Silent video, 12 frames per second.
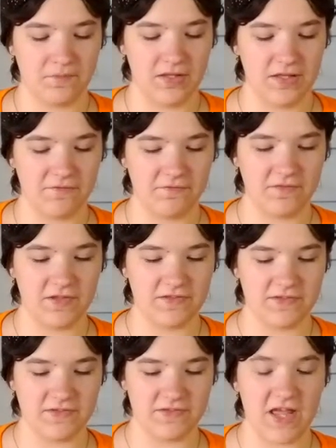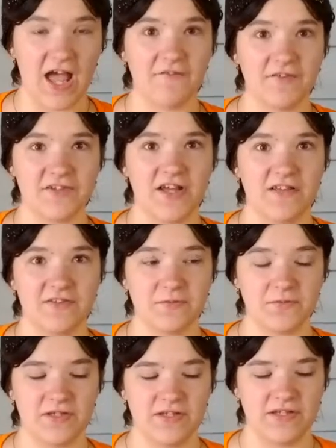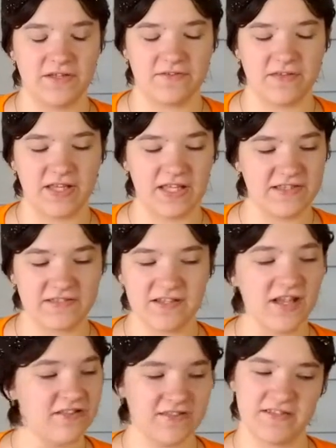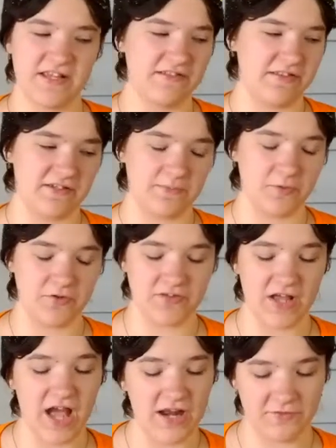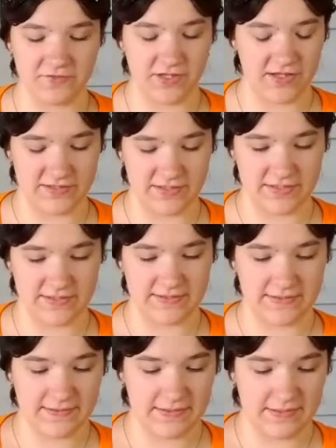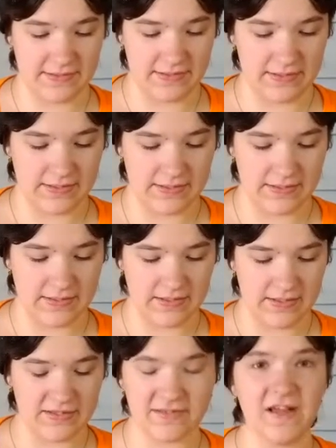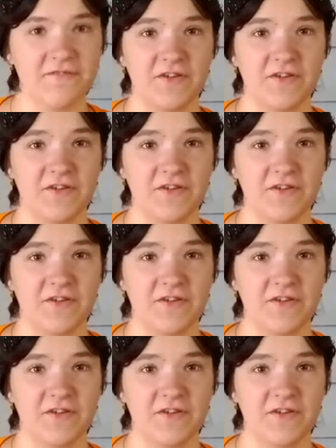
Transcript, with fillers: if this is advertising what it is. Like it doesn't taste like s'mores. I don't think it does. It's not